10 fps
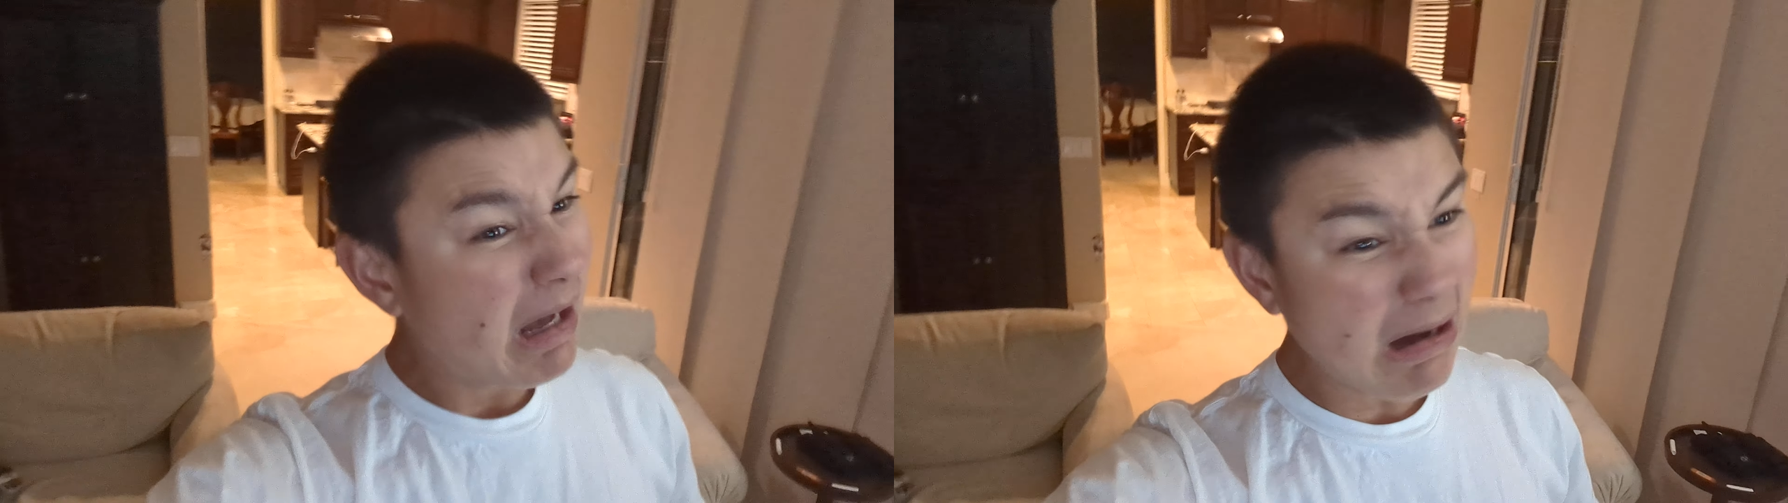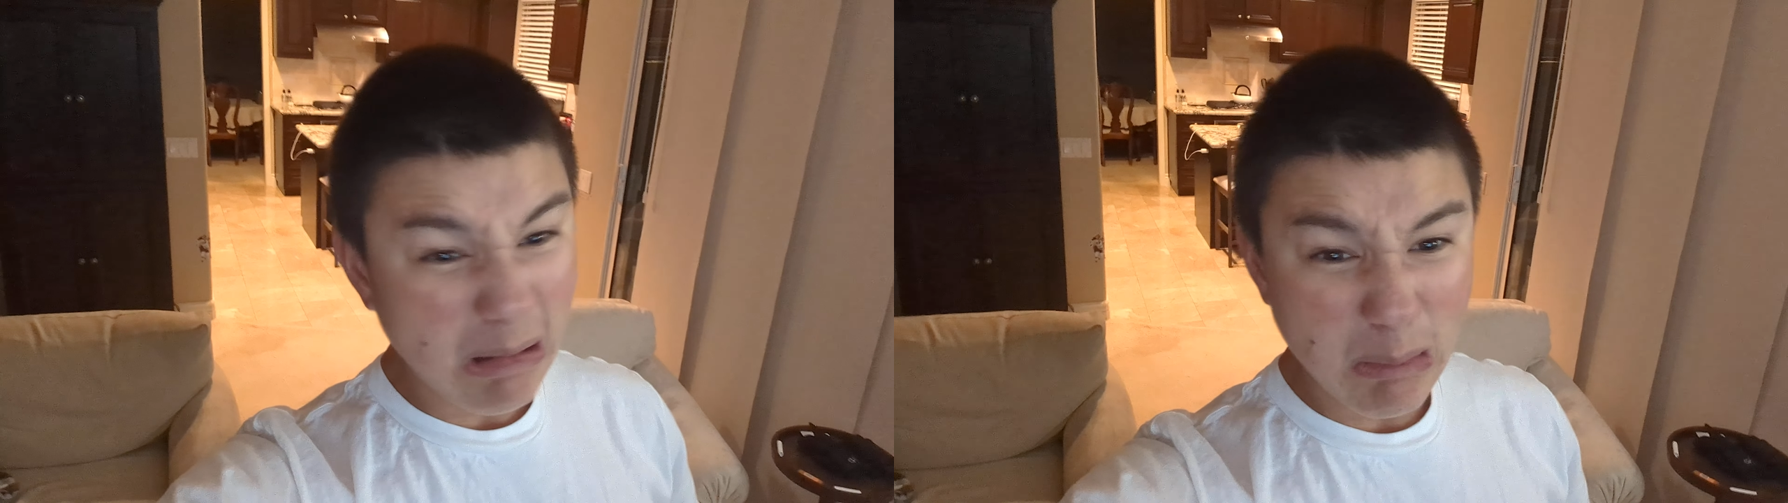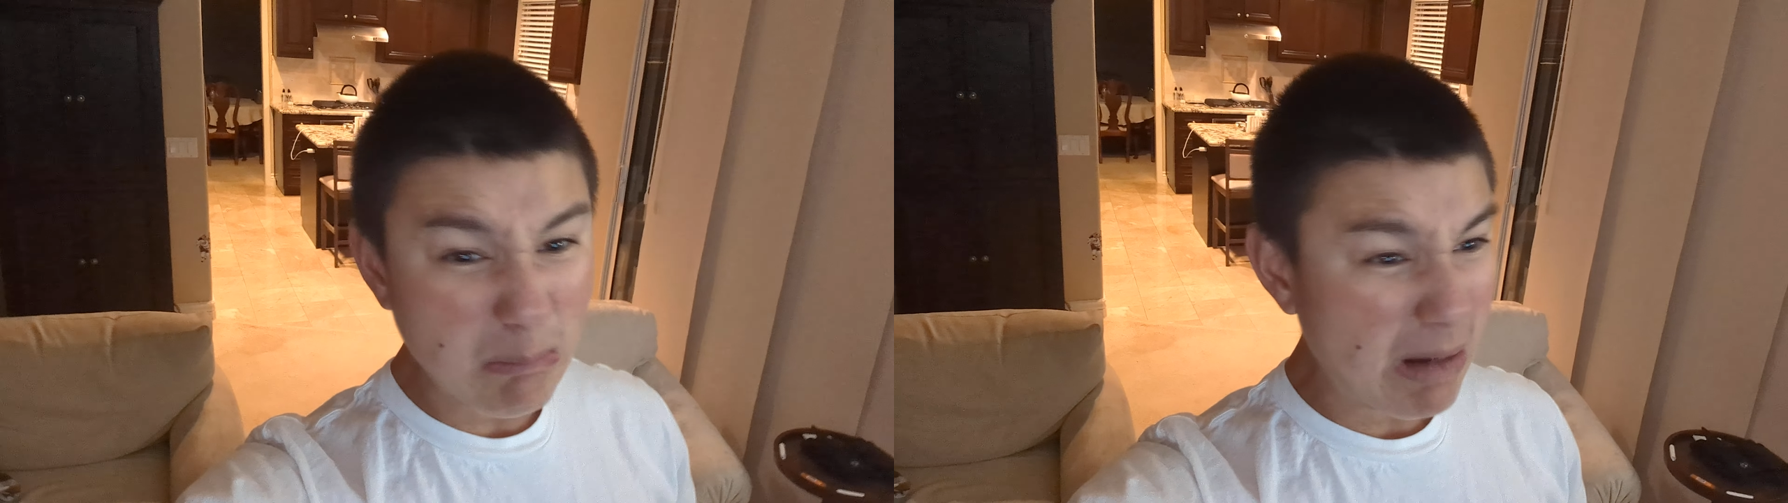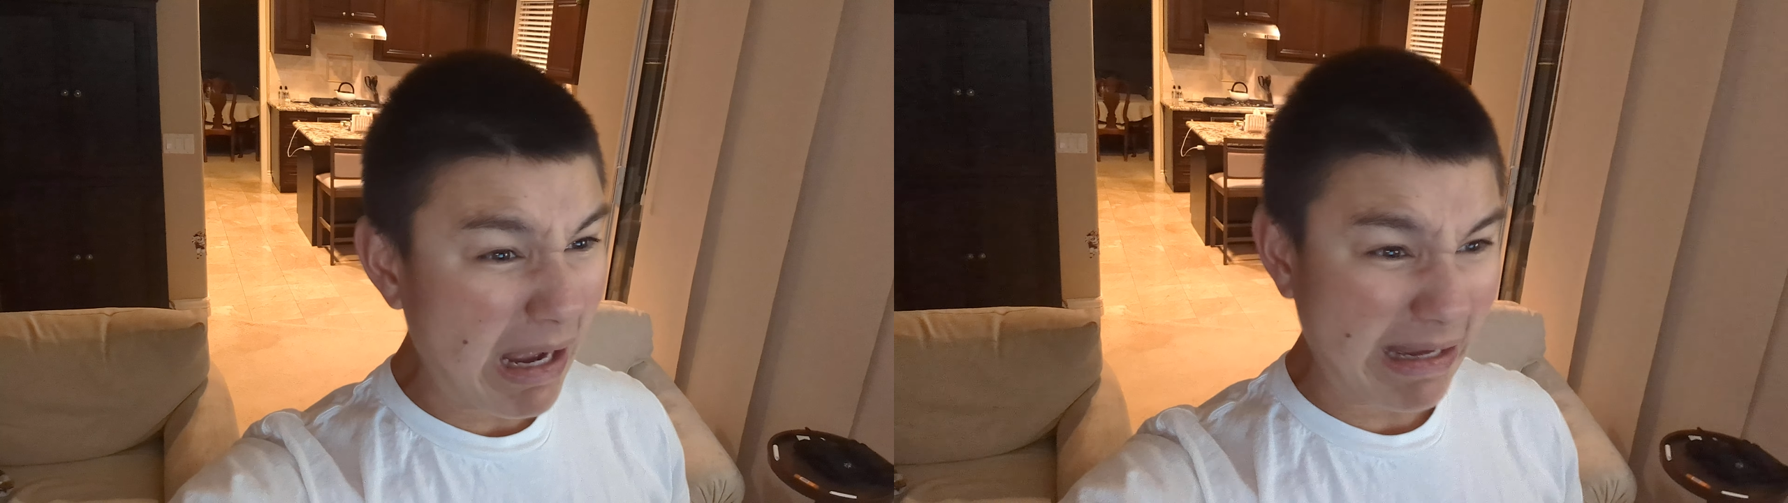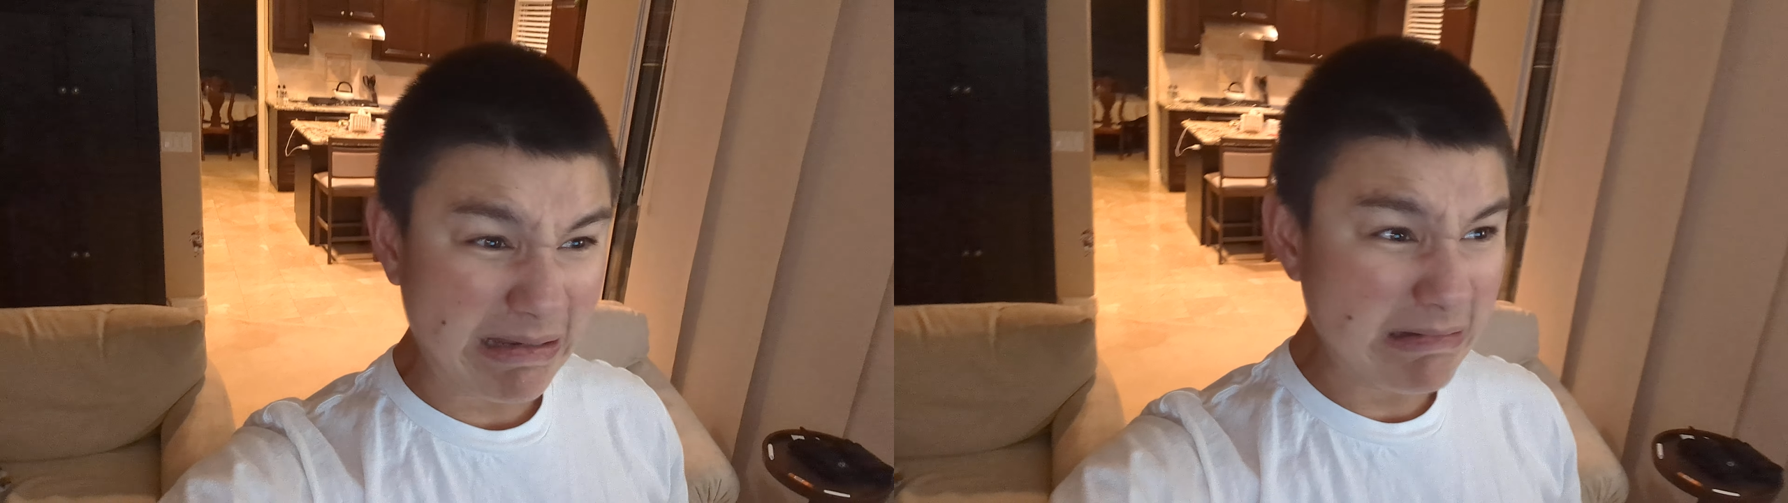Oh
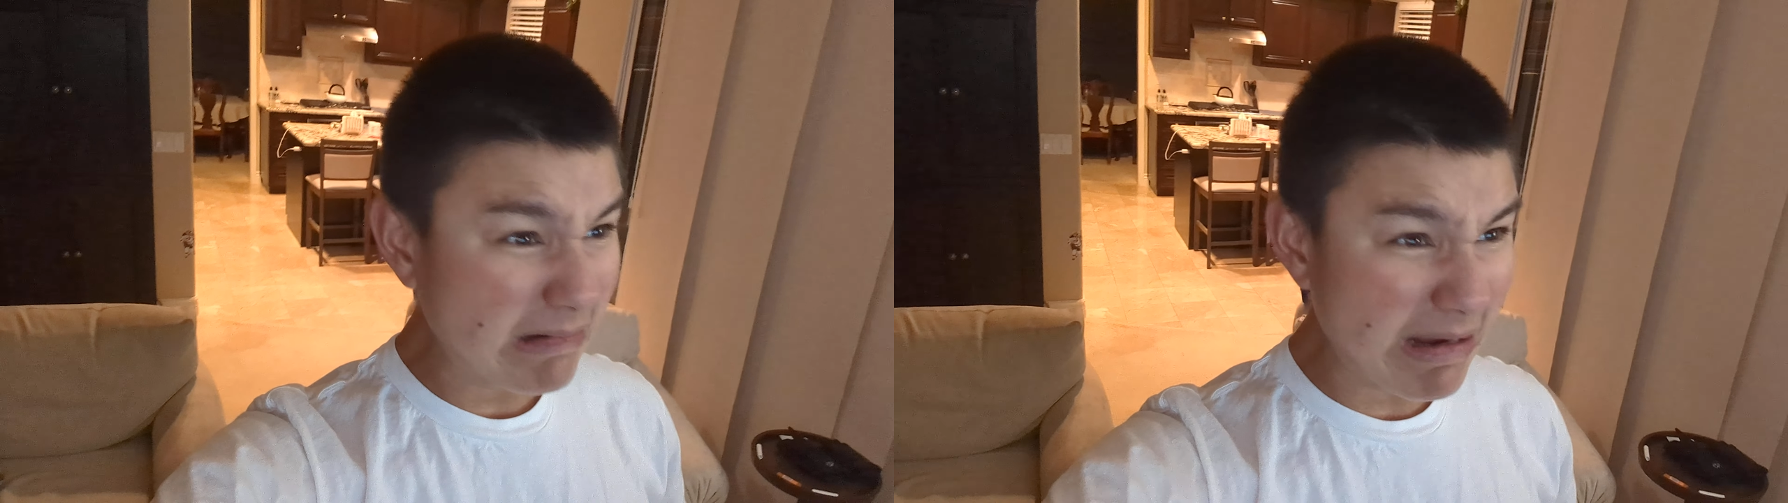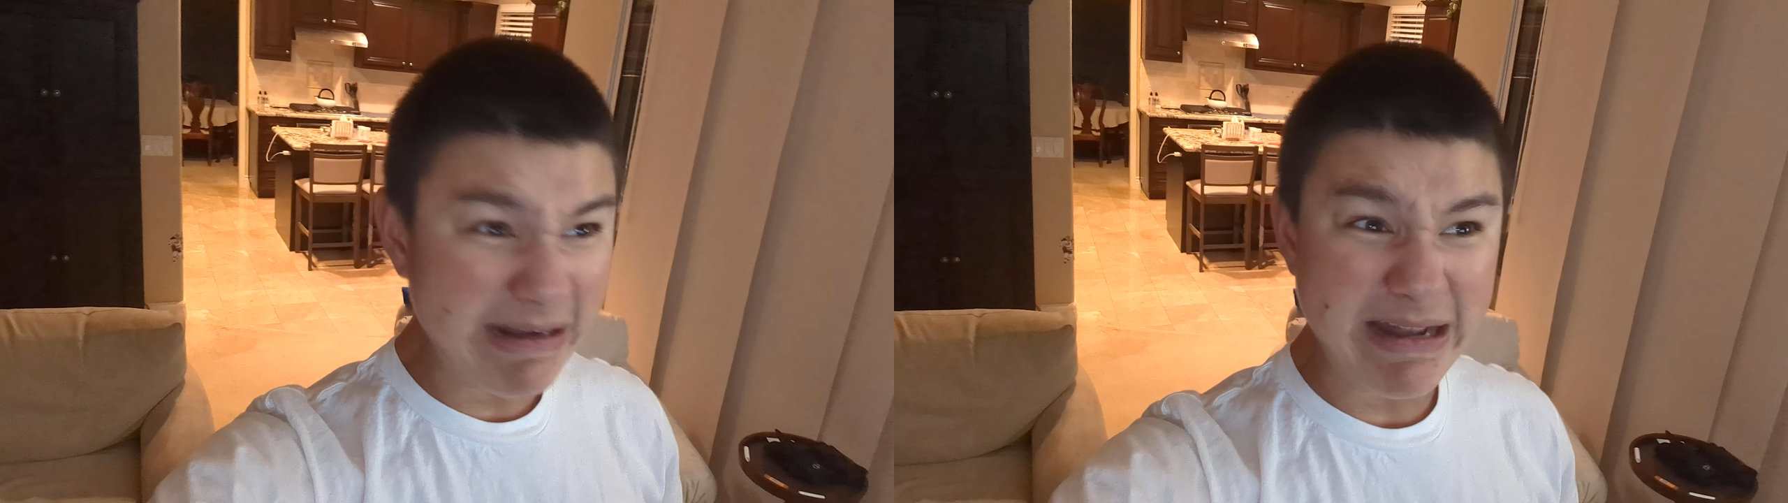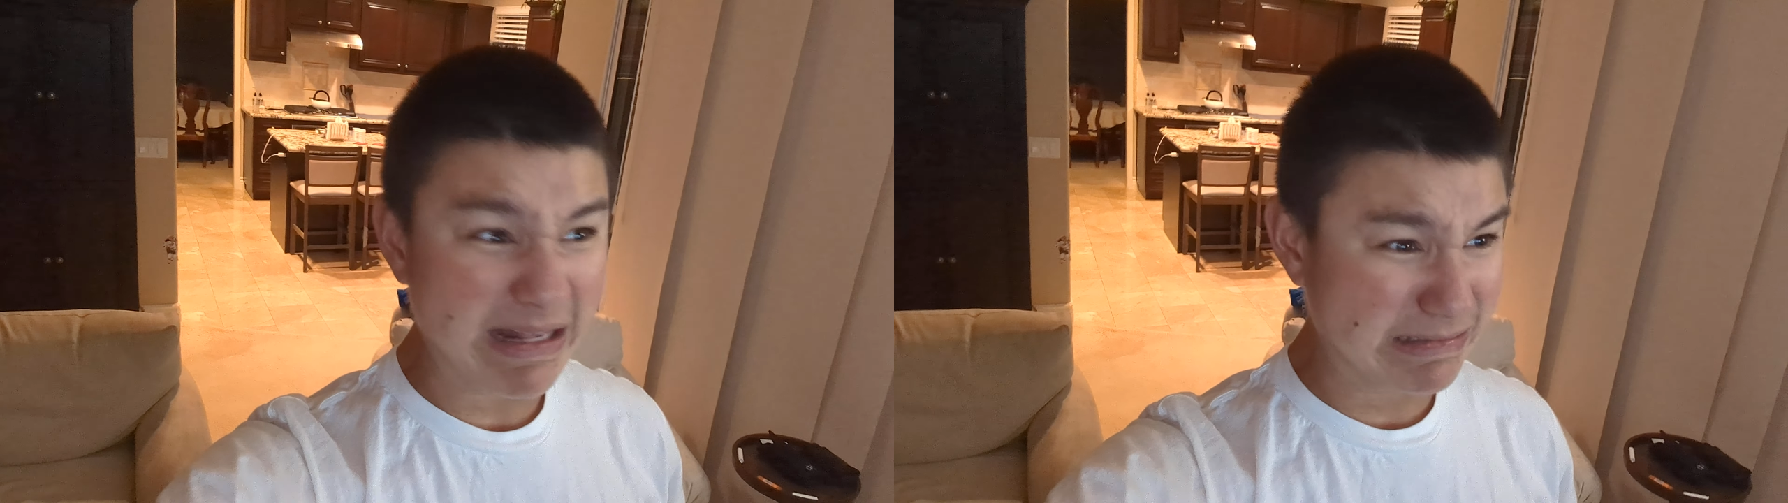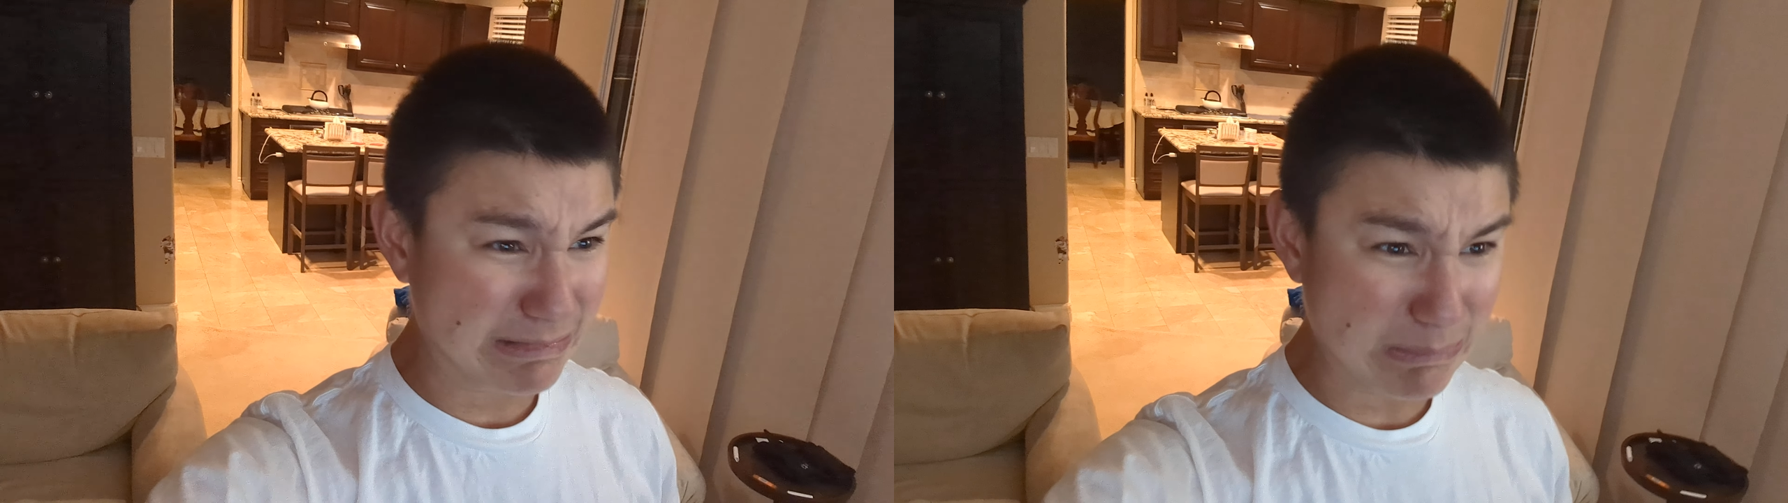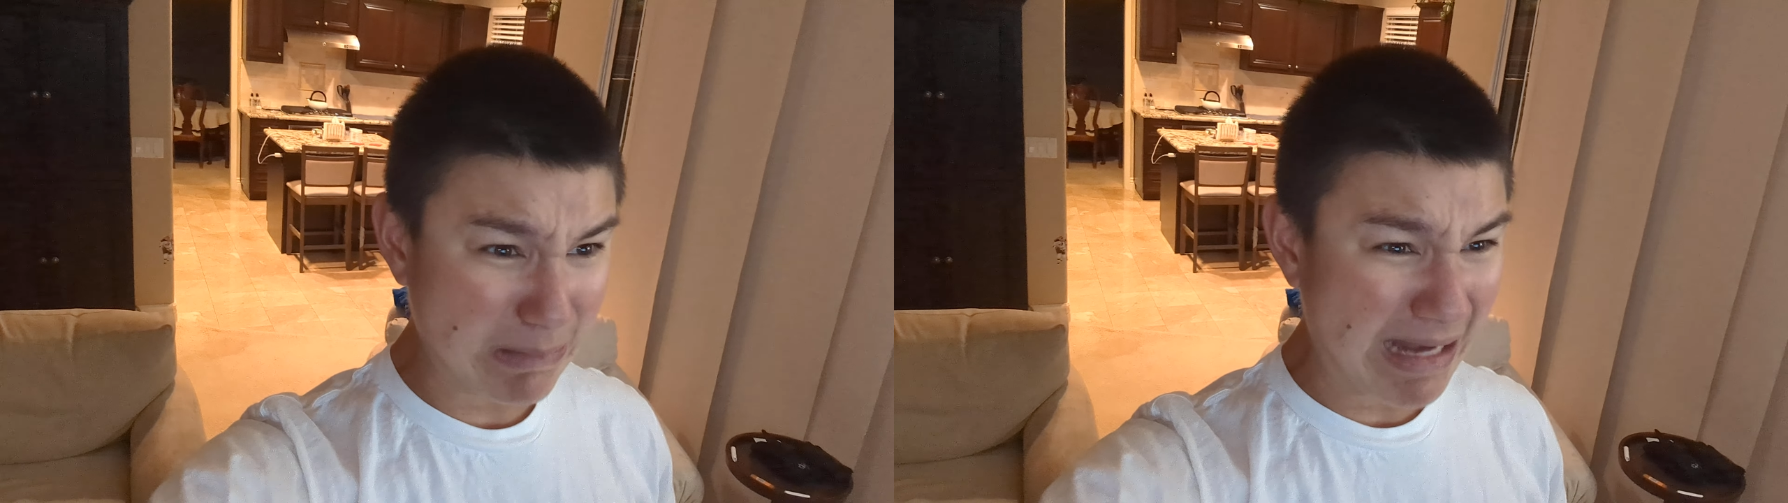my
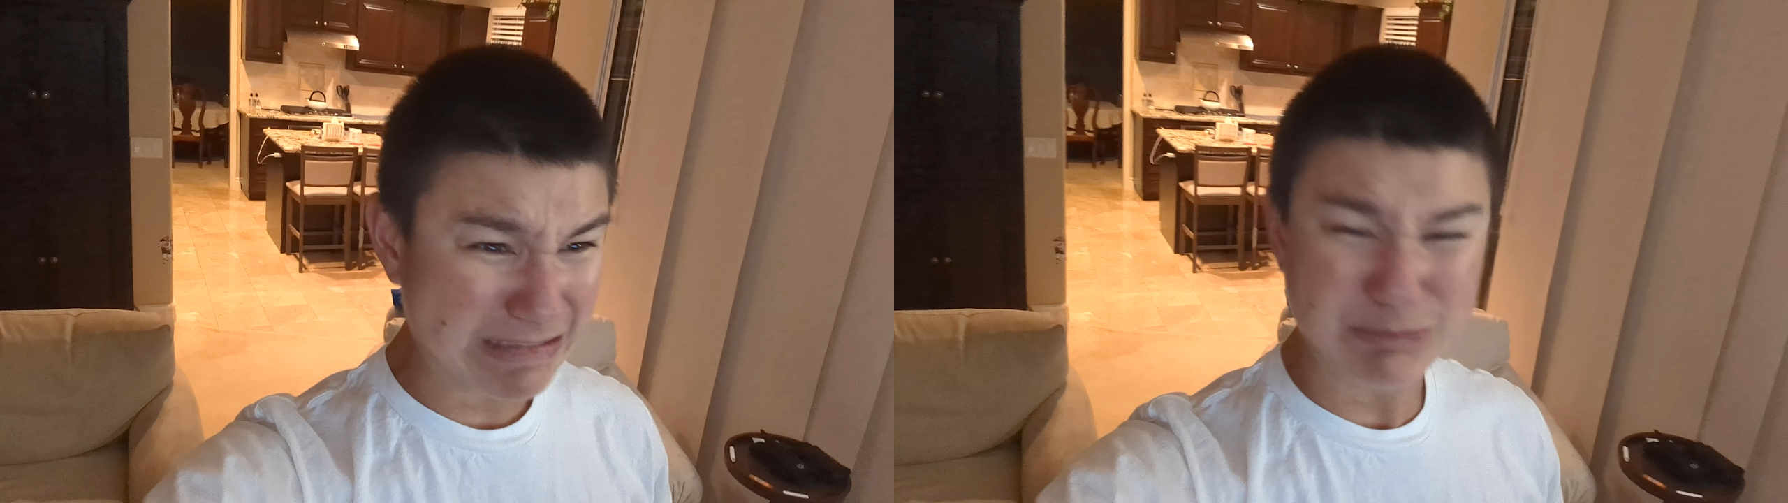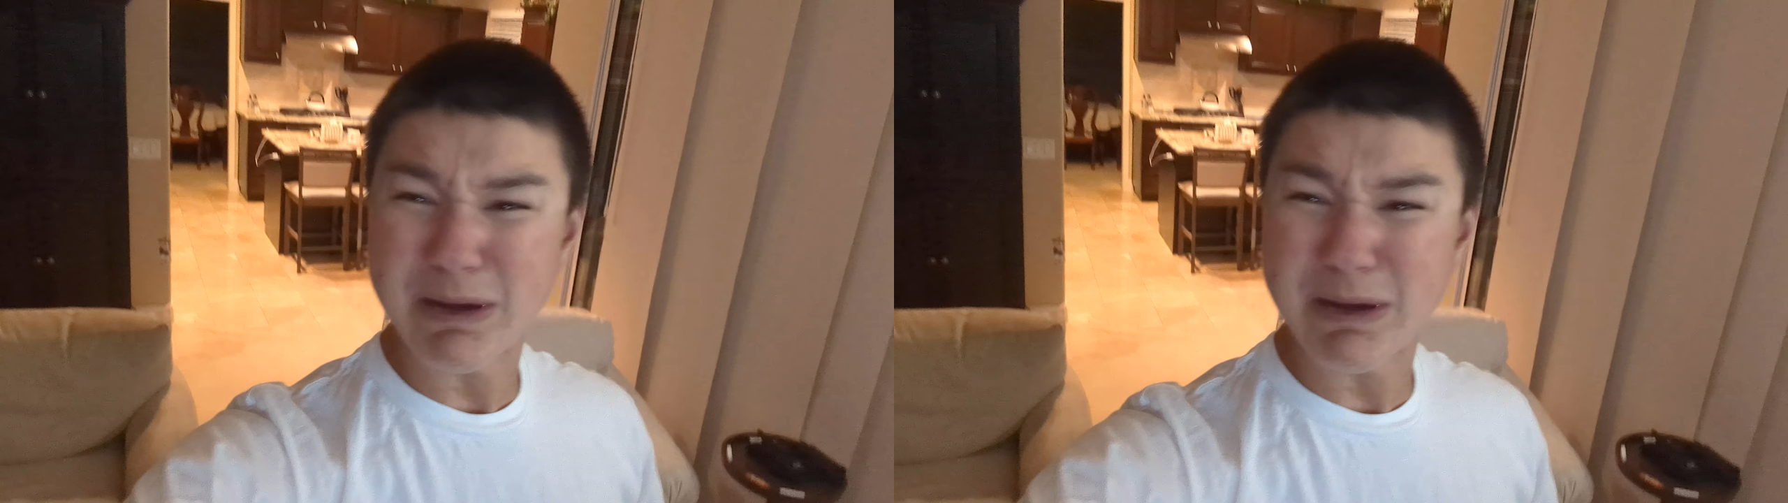goodness gracious.